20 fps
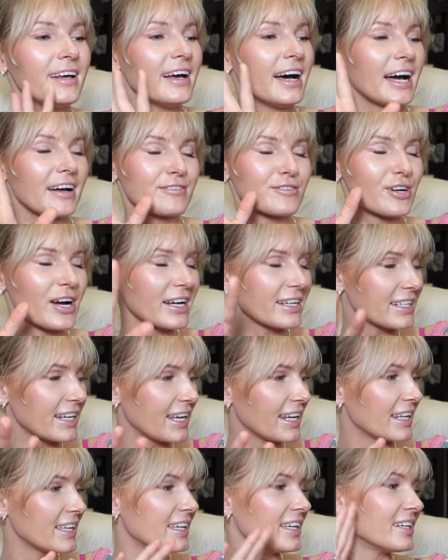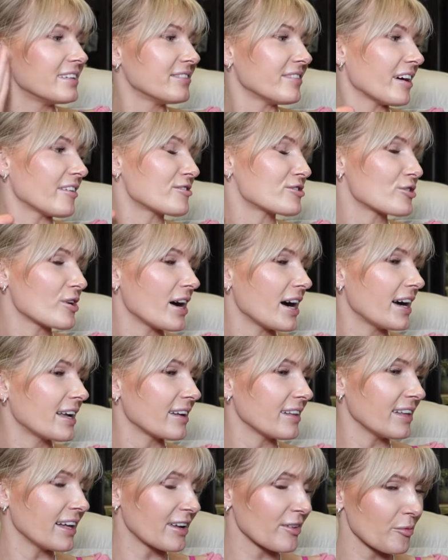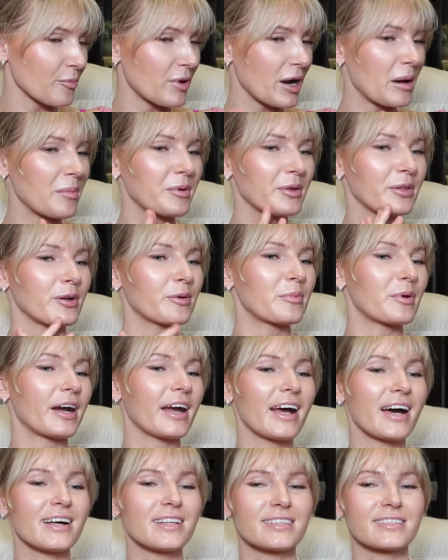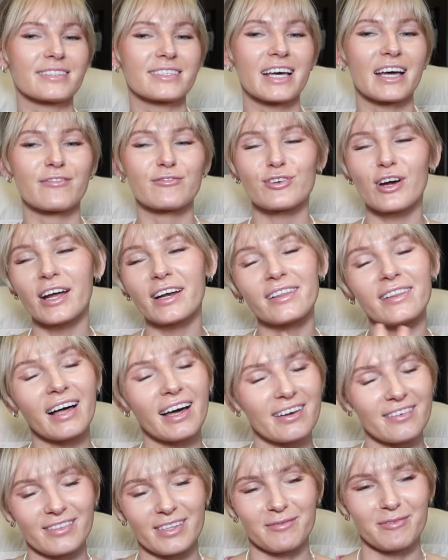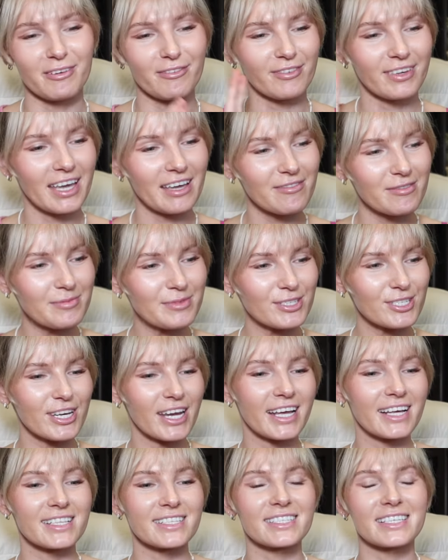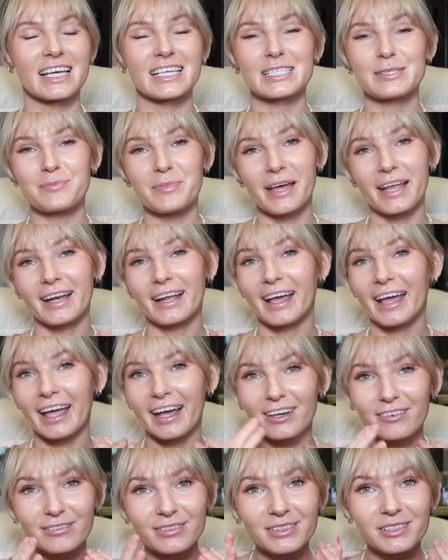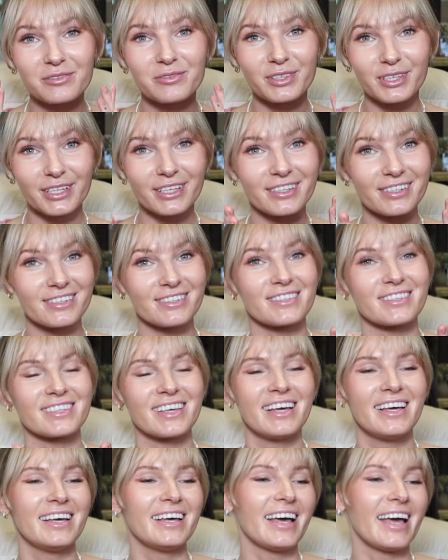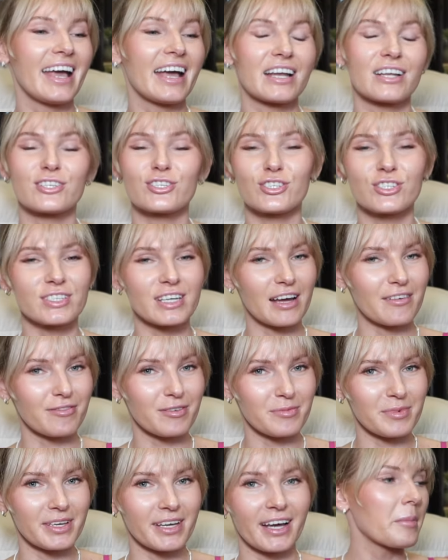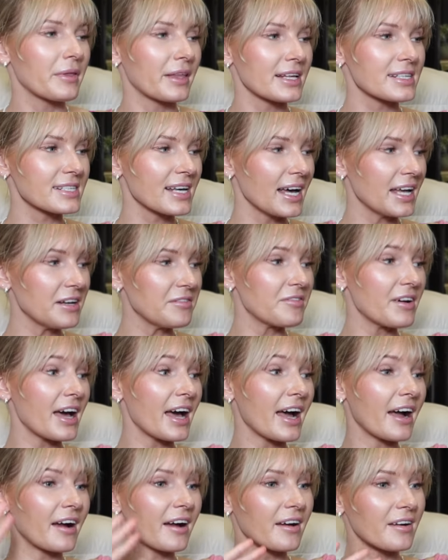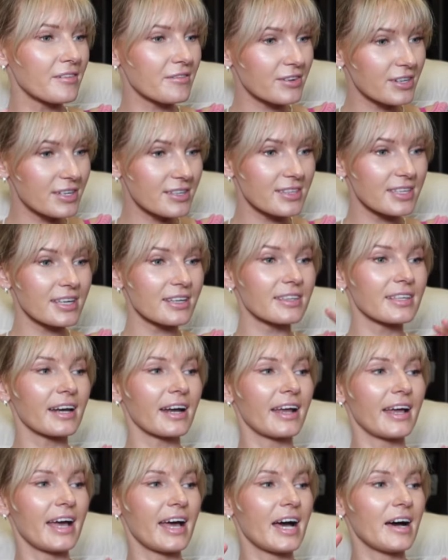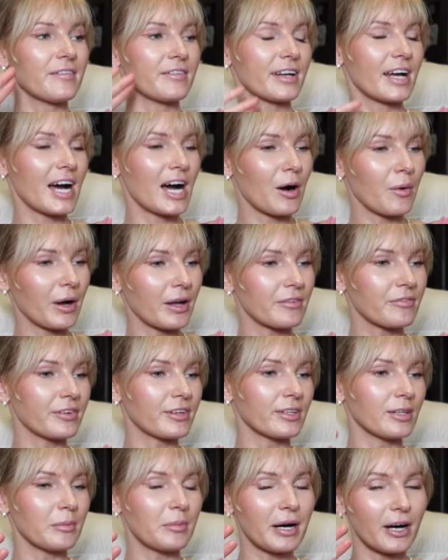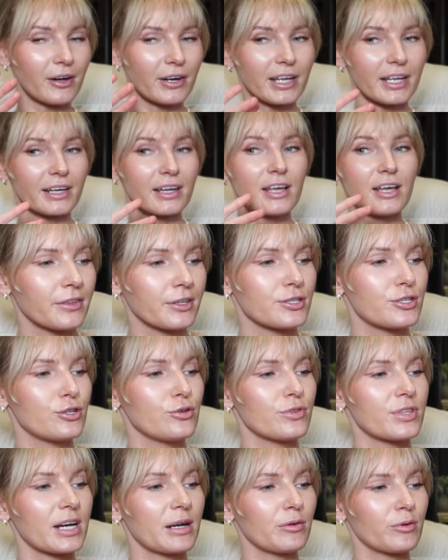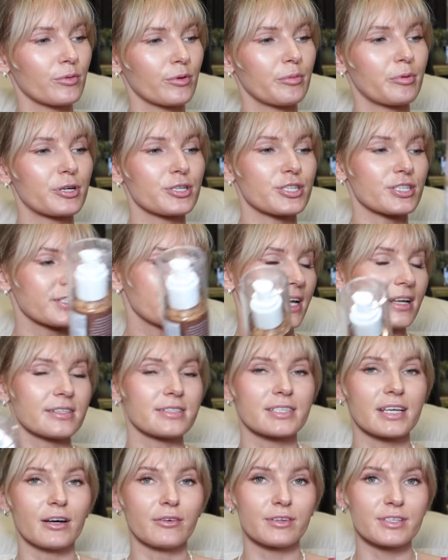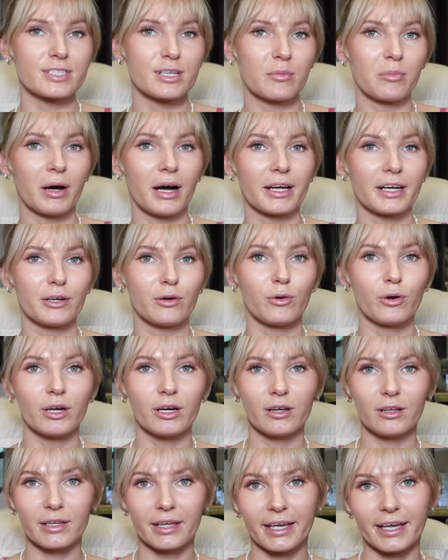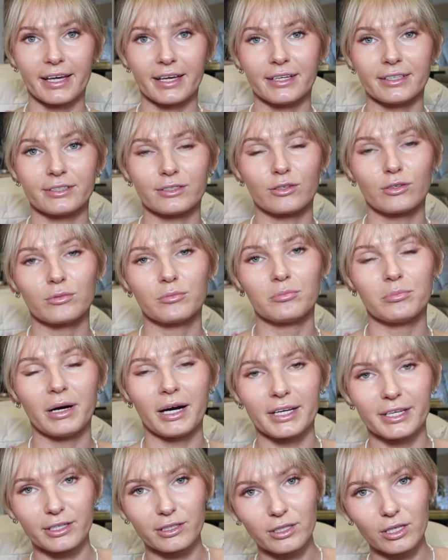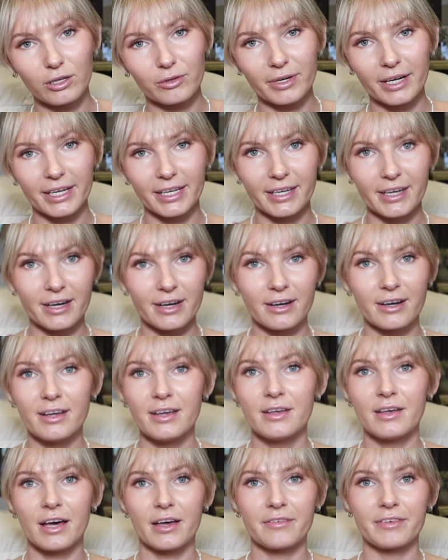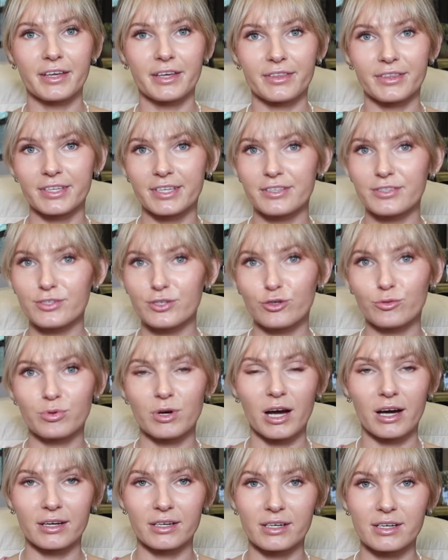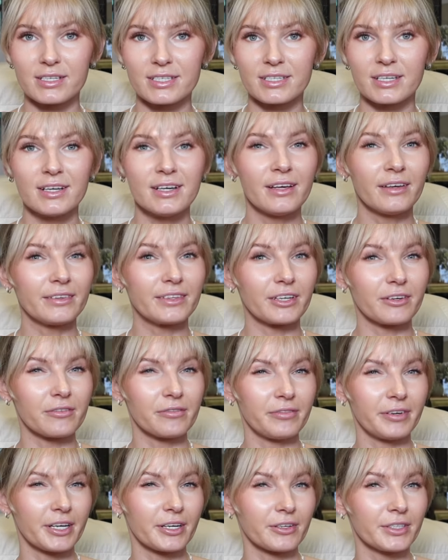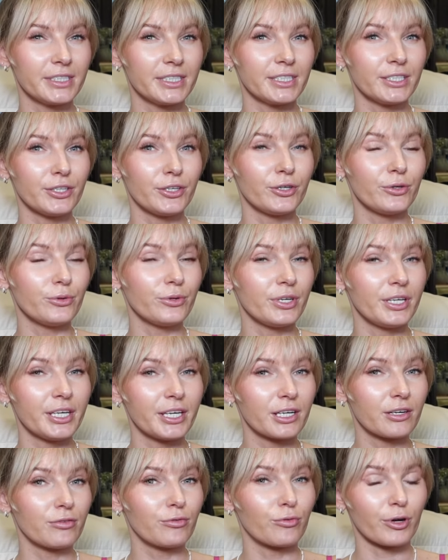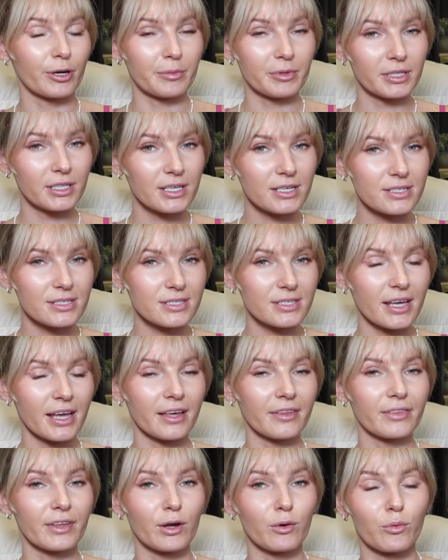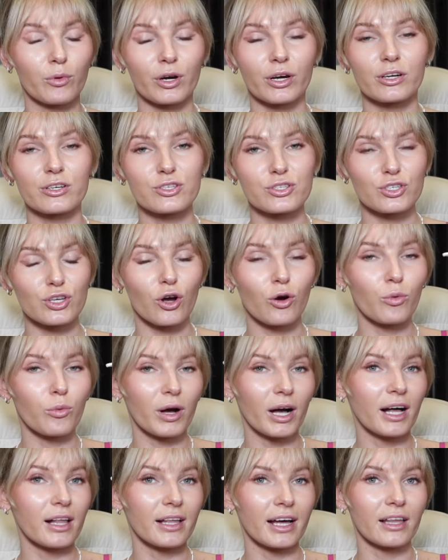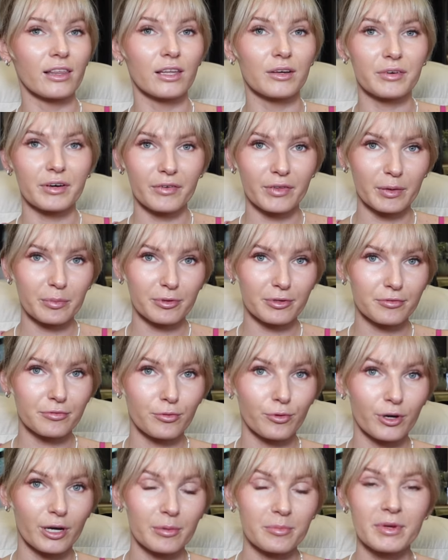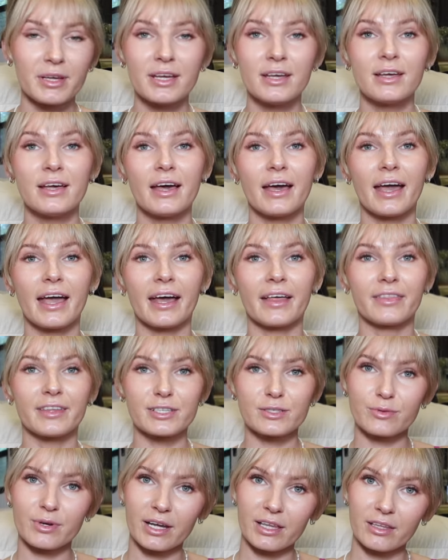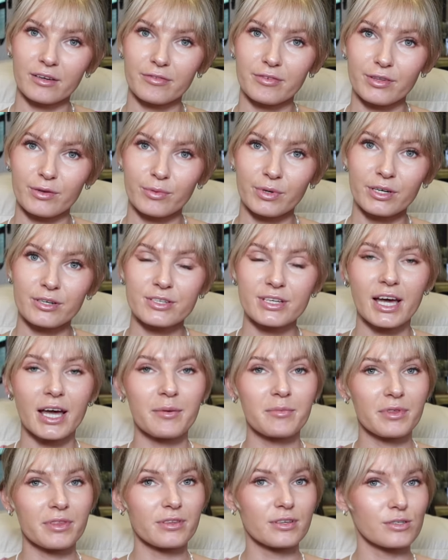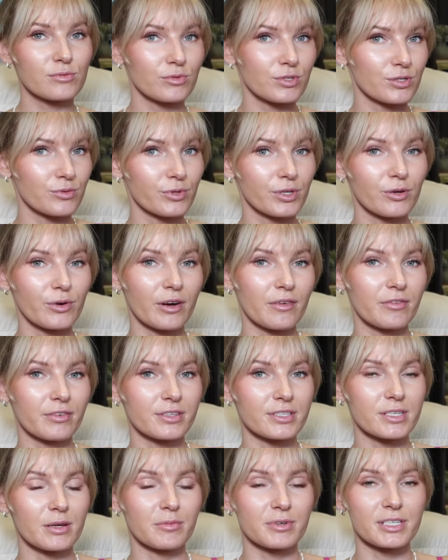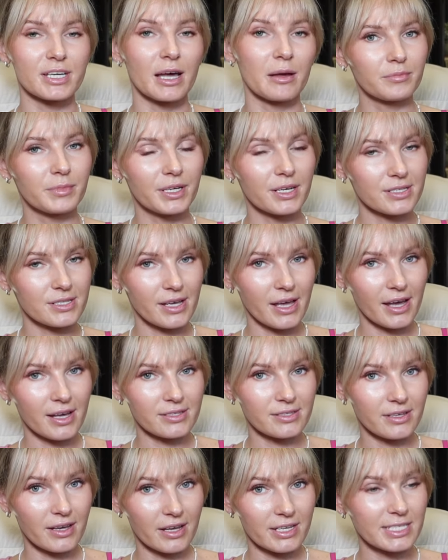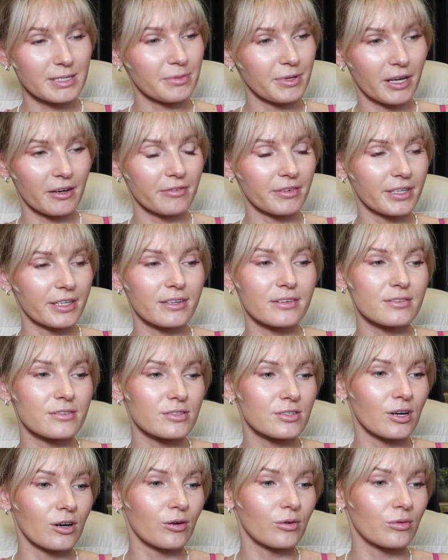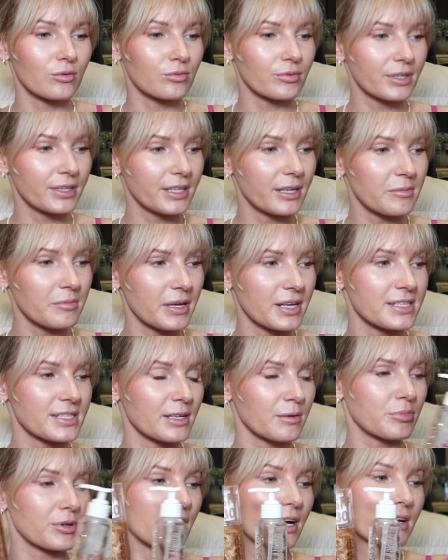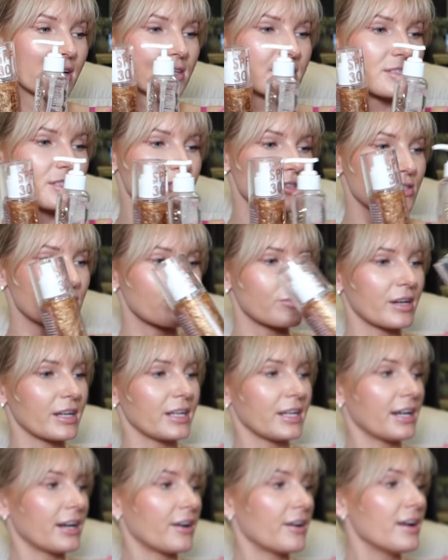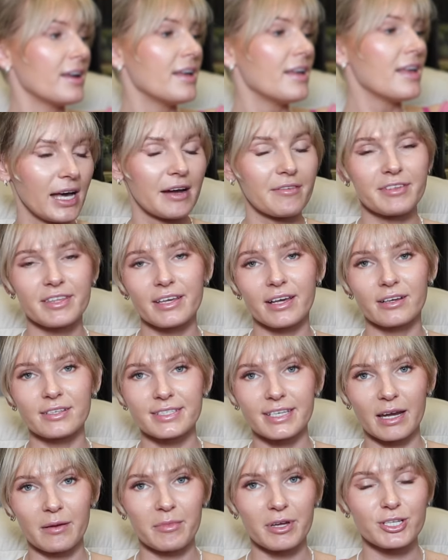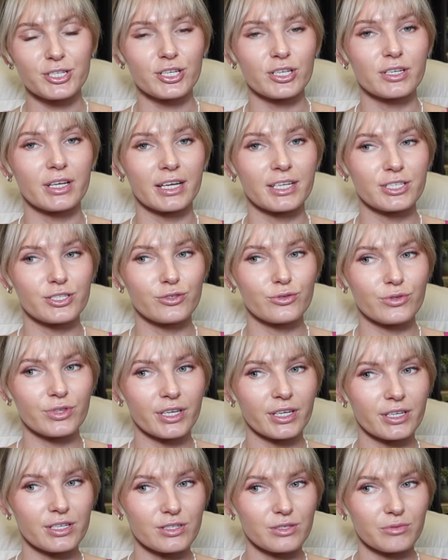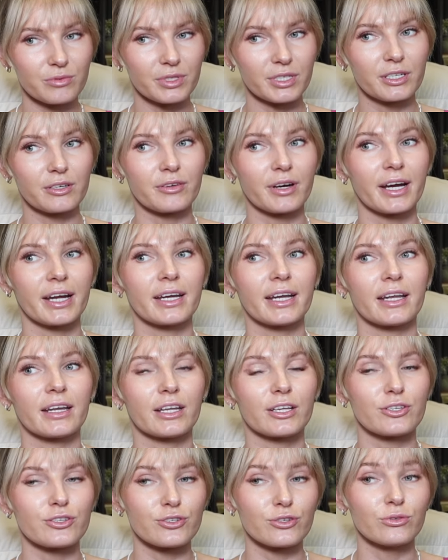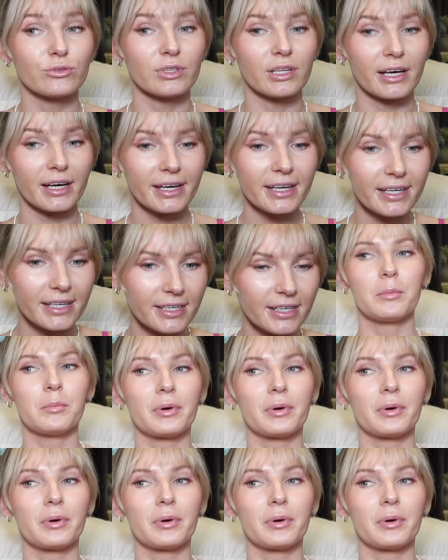I've tried Native, I've tried a lot of the popular brands, I've tried a lot of them. I gave them a chance, I spent a handful of years, and it's just not for me. But that's kind of everything that I have and how I feel about it. The two that I would repurchase hands down is their body oil and body glow right here. I feel like these two products, they're very unique formulas, and they work so well. I love how they perform. And this one I love for the wintertime. This one's really great for the summertime because it has the S P F in it. So really amazing products, these two right here. Everything else that I mentioned I do think is really great and I do like.